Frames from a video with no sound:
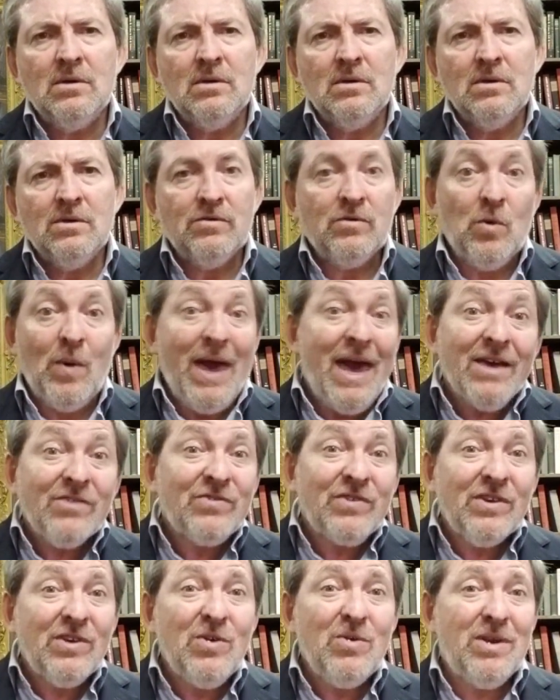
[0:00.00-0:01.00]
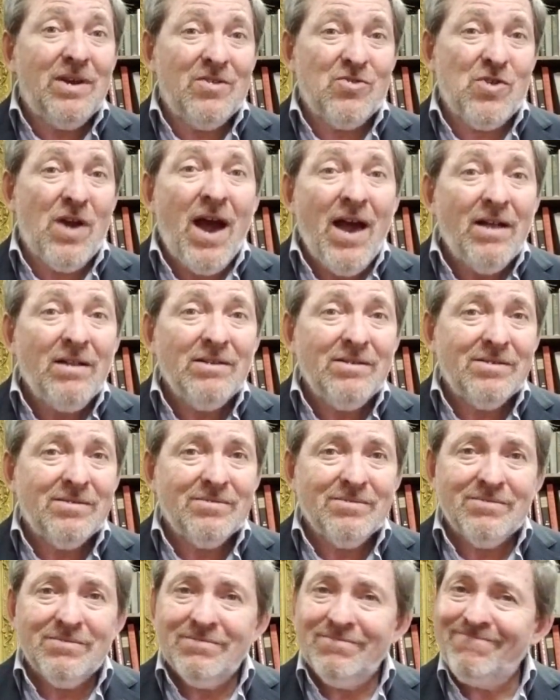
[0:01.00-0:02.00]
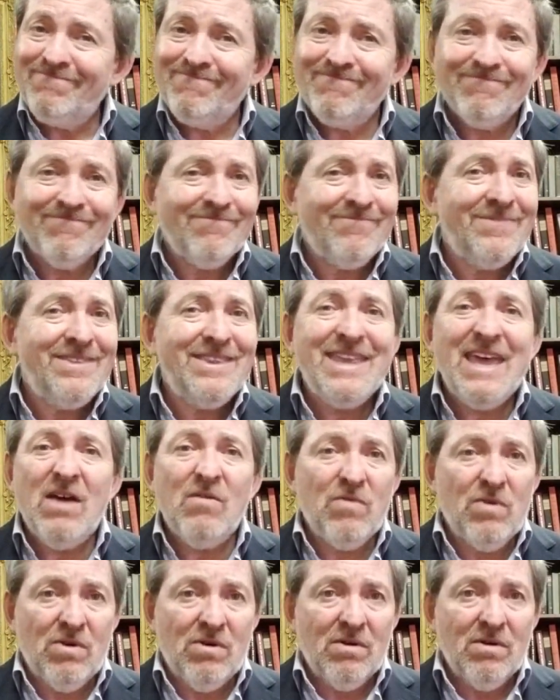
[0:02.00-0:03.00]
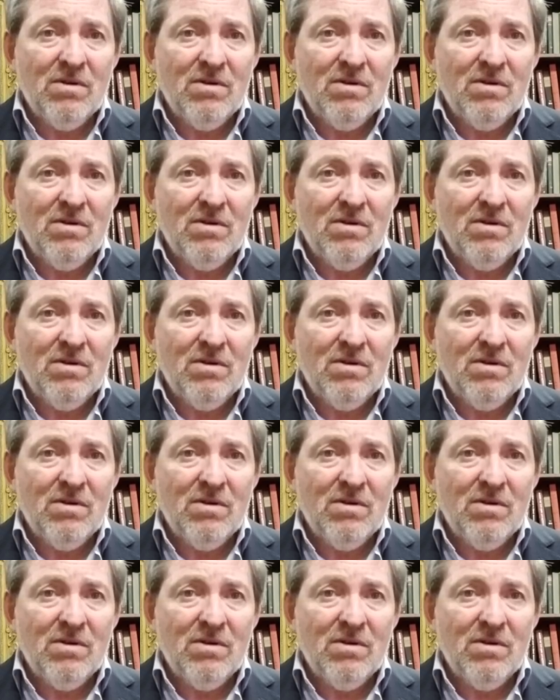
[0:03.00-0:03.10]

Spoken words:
So executing a child? Never.